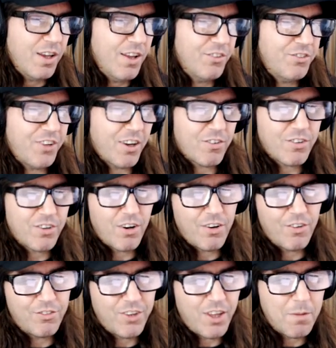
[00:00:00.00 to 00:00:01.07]
Secretary
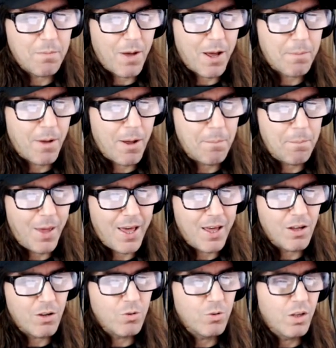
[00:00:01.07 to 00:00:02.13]
of State Mike
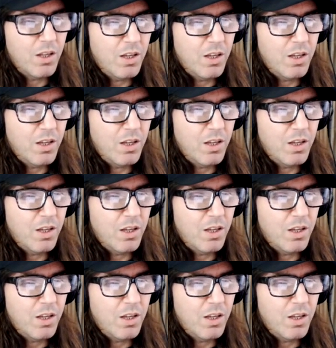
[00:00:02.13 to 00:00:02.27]
Pompeo